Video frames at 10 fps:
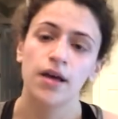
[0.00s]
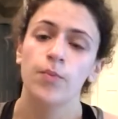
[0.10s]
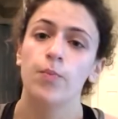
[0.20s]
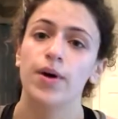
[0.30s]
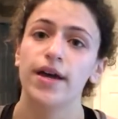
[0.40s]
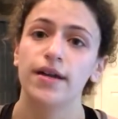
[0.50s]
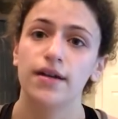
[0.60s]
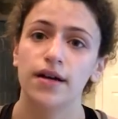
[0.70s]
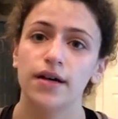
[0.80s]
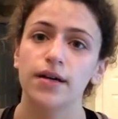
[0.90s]
But
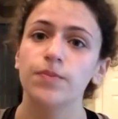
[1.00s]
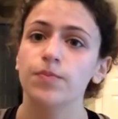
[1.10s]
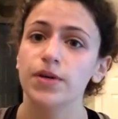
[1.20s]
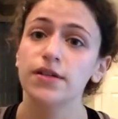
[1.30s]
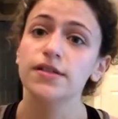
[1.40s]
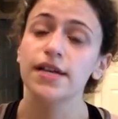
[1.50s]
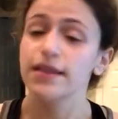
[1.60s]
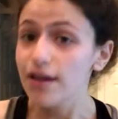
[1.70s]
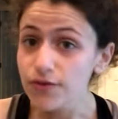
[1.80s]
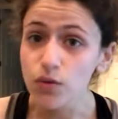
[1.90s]
um, because I
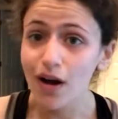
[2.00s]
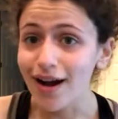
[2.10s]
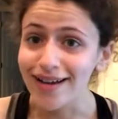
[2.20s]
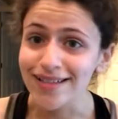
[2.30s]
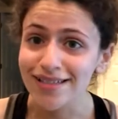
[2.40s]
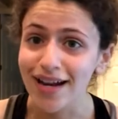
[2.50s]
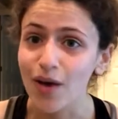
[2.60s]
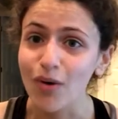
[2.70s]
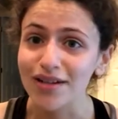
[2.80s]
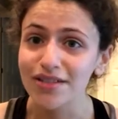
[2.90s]
love you guys and I
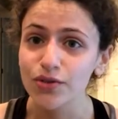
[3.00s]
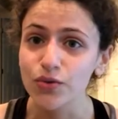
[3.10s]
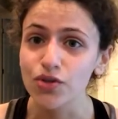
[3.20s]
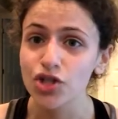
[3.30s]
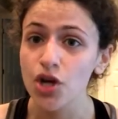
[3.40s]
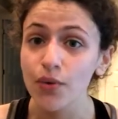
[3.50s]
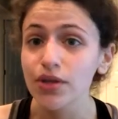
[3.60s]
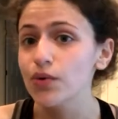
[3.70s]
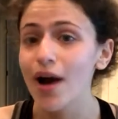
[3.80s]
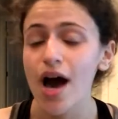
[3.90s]
want to show
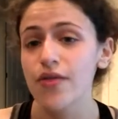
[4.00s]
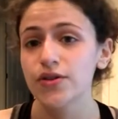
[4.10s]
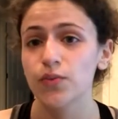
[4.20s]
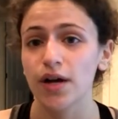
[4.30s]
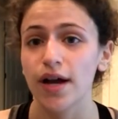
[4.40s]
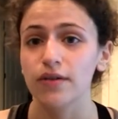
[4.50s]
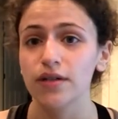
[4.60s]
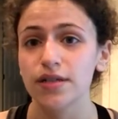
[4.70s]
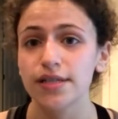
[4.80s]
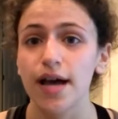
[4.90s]
you how this workout
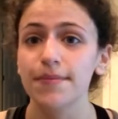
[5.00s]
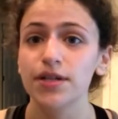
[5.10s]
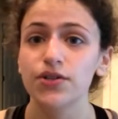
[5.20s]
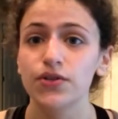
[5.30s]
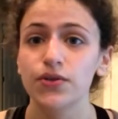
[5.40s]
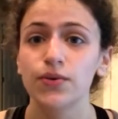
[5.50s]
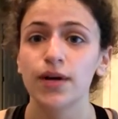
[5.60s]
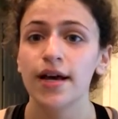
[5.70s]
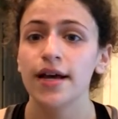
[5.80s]
looks, I'm gonna do